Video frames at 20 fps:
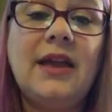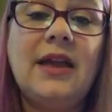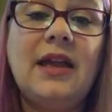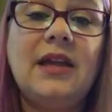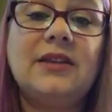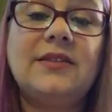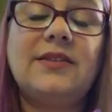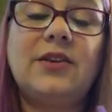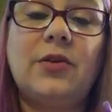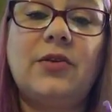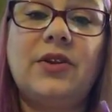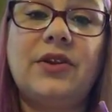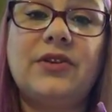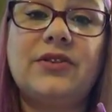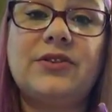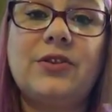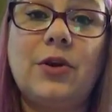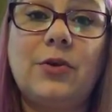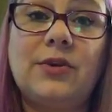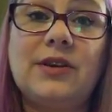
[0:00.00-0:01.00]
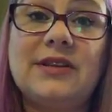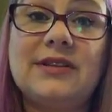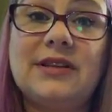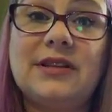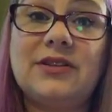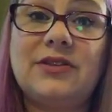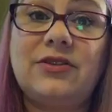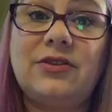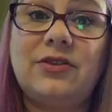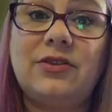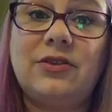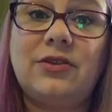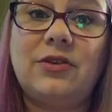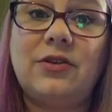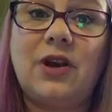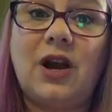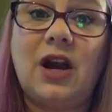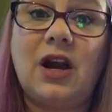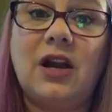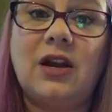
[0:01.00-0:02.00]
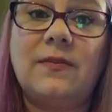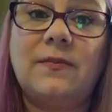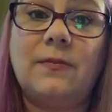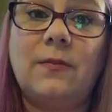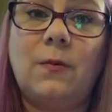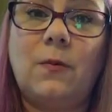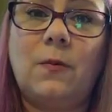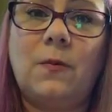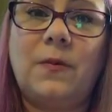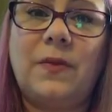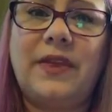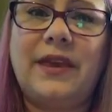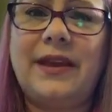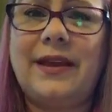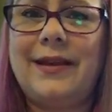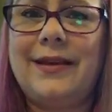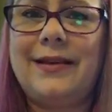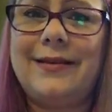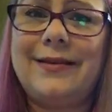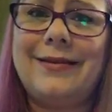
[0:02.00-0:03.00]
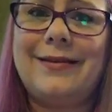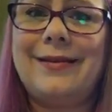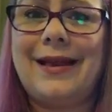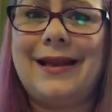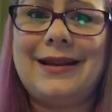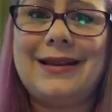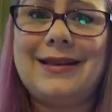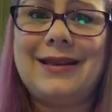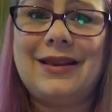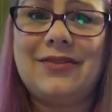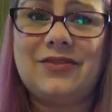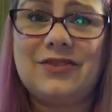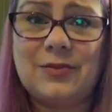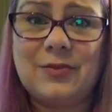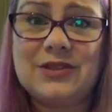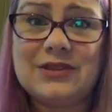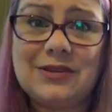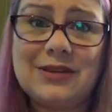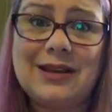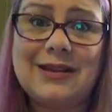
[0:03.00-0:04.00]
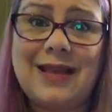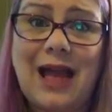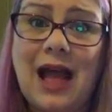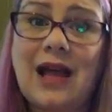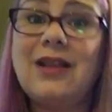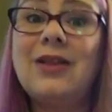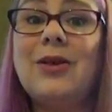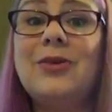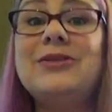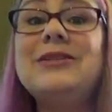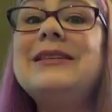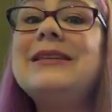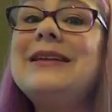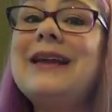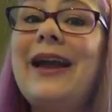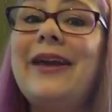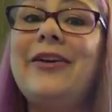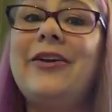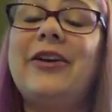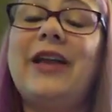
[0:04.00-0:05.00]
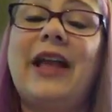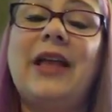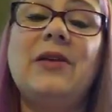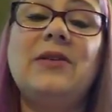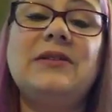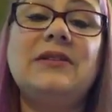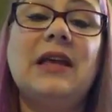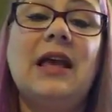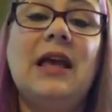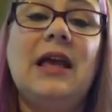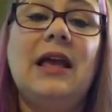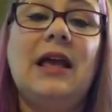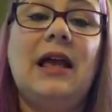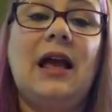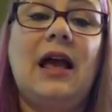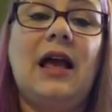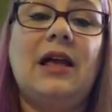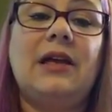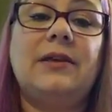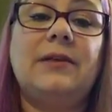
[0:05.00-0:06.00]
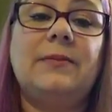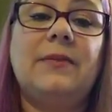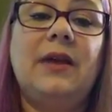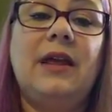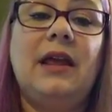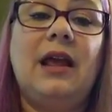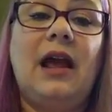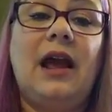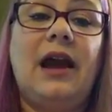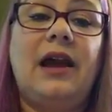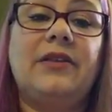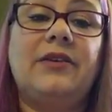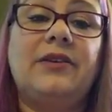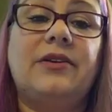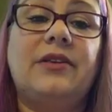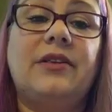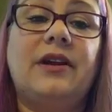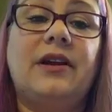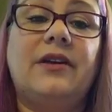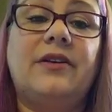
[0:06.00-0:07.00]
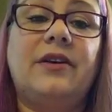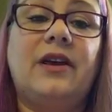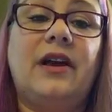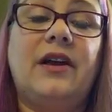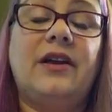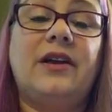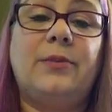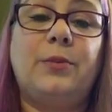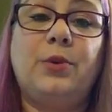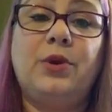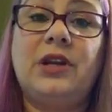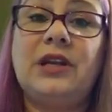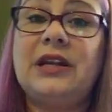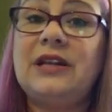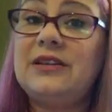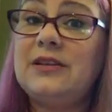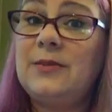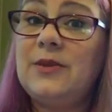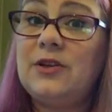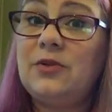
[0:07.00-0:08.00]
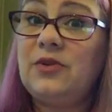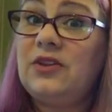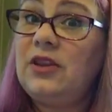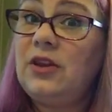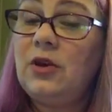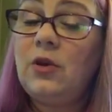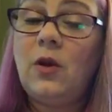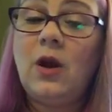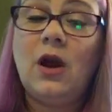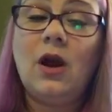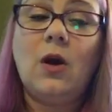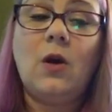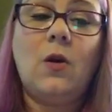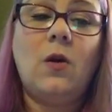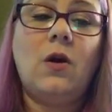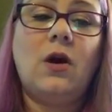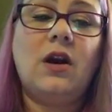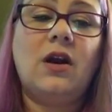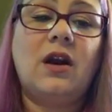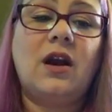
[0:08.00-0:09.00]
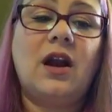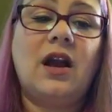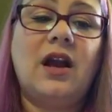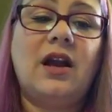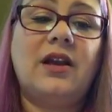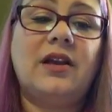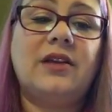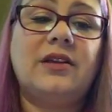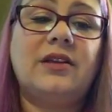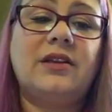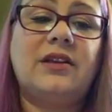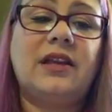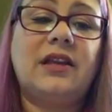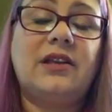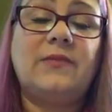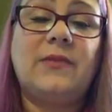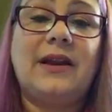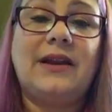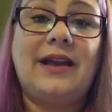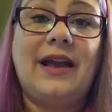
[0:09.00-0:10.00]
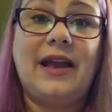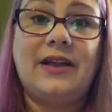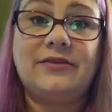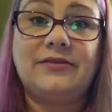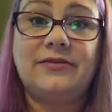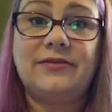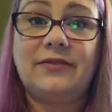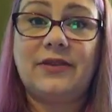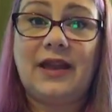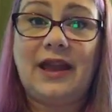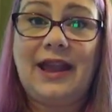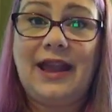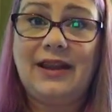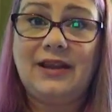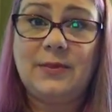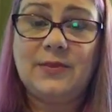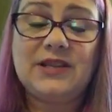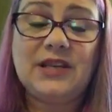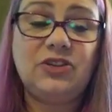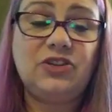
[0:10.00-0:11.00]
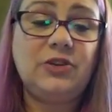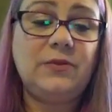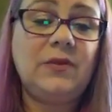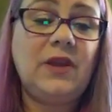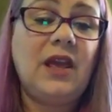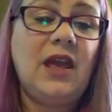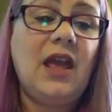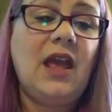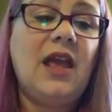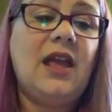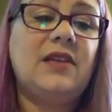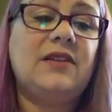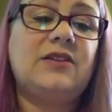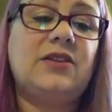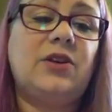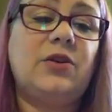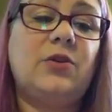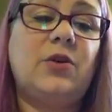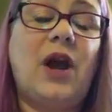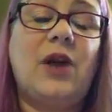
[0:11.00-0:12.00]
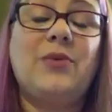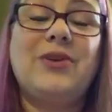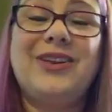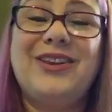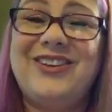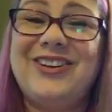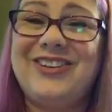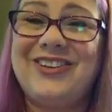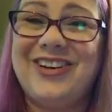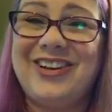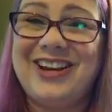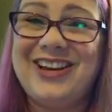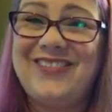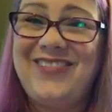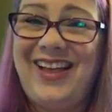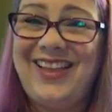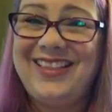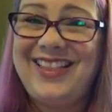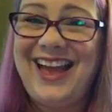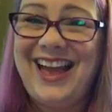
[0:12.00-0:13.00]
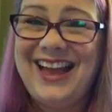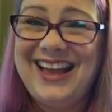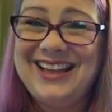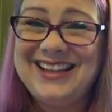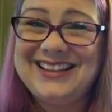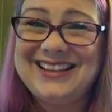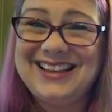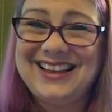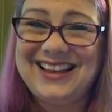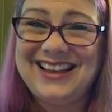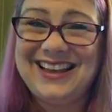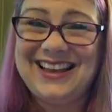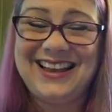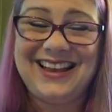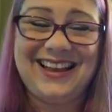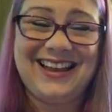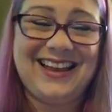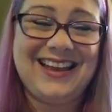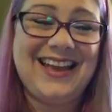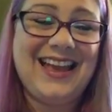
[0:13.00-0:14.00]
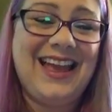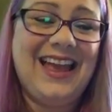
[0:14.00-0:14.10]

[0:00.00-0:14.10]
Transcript: So there's no reason to think anything if someone's looking that closely at your nails. Either they're pretty intimate with you, or they might have a hand obsession. So I really wouldn't worry about that.